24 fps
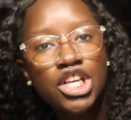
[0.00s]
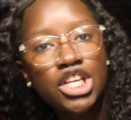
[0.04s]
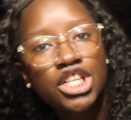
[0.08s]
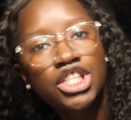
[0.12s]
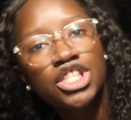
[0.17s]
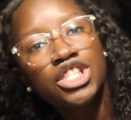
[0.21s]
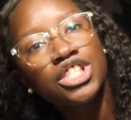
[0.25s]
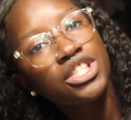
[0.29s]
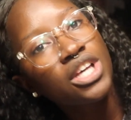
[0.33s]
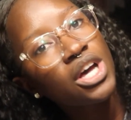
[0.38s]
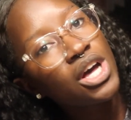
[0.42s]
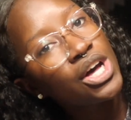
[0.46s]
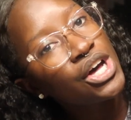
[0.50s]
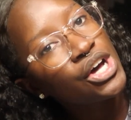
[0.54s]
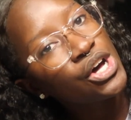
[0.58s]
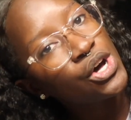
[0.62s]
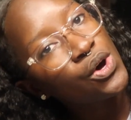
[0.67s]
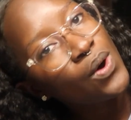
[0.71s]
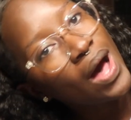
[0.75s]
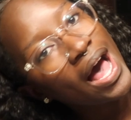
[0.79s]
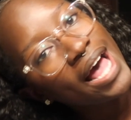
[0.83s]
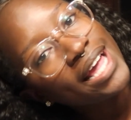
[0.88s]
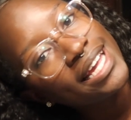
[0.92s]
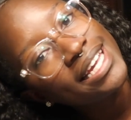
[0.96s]

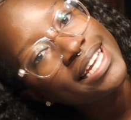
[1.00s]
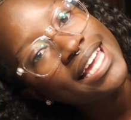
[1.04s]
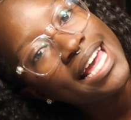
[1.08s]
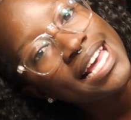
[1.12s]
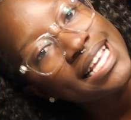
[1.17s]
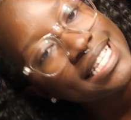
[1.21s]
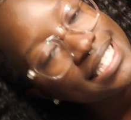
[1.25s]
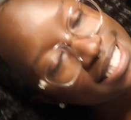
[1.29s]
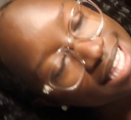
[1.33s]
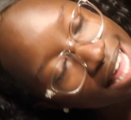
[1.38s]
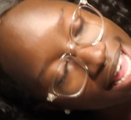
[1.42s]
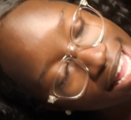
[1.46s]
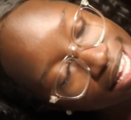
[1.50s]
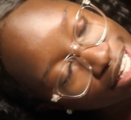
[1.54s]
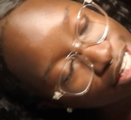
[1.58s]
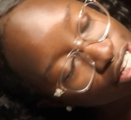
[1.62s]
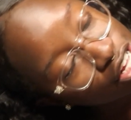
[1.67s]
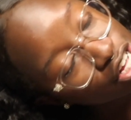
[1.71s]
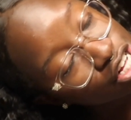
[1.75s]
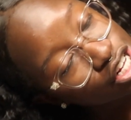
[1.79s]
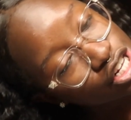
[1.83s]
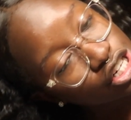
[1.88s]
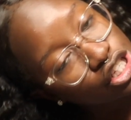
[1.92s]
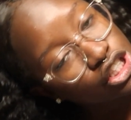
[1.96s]
So I guess that
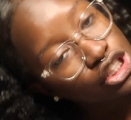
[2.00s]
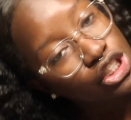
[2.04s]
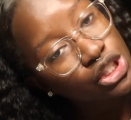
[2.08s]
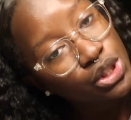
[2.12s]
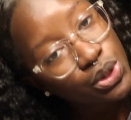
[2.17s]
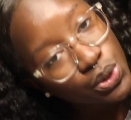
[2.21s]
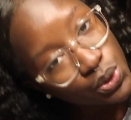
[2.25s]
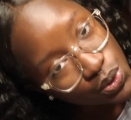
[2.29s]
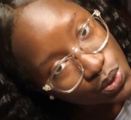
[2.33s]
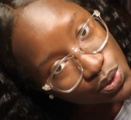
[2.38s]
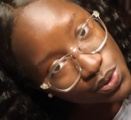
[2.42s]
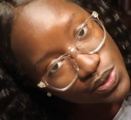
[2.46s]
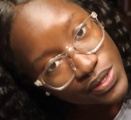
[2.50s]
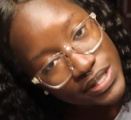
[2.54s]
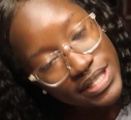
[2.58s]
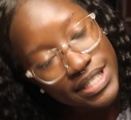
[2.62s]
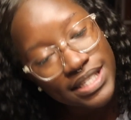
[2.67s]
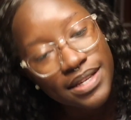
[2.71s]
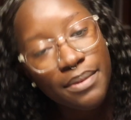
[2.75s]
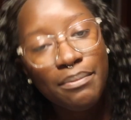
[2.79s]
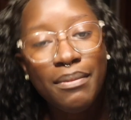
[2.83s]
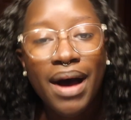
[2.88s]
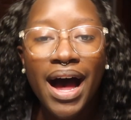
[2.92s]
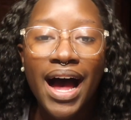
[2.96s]

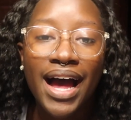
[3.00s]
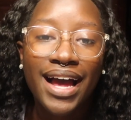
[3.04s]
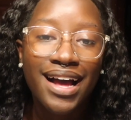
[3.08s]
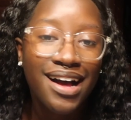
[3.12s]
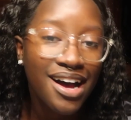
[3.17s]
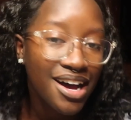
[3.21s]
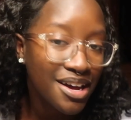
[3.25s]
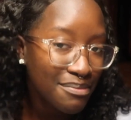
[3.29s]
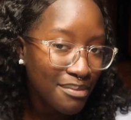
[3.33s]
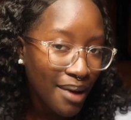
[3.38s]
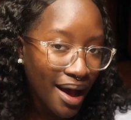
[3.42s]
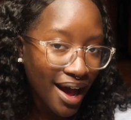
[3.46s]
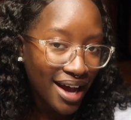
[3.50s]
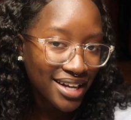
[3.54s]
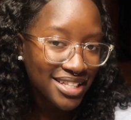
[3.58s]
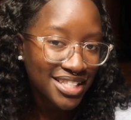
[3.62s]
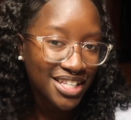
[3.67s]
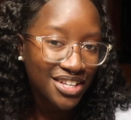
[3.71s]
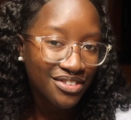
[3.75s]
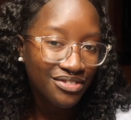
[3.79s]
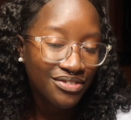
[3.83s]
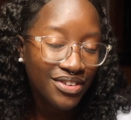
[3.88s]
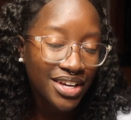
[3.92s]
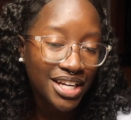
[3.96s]
concludes my
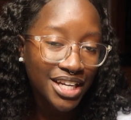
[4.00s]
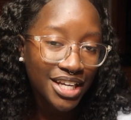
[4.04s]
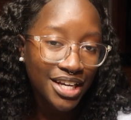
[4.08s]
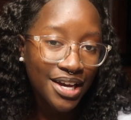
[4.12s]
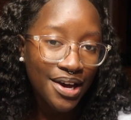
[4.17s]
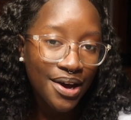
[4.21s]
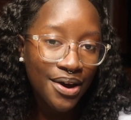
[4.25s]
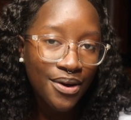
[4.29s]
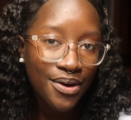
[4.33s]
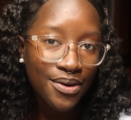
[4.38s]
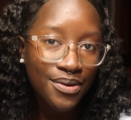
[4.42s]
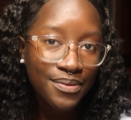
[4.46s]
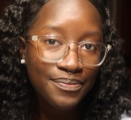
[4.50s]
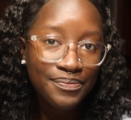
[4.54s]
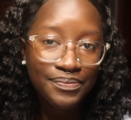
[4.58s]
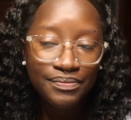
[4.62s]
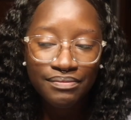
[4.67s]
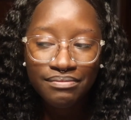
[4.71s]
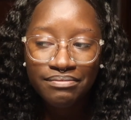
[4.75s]
unboxing video.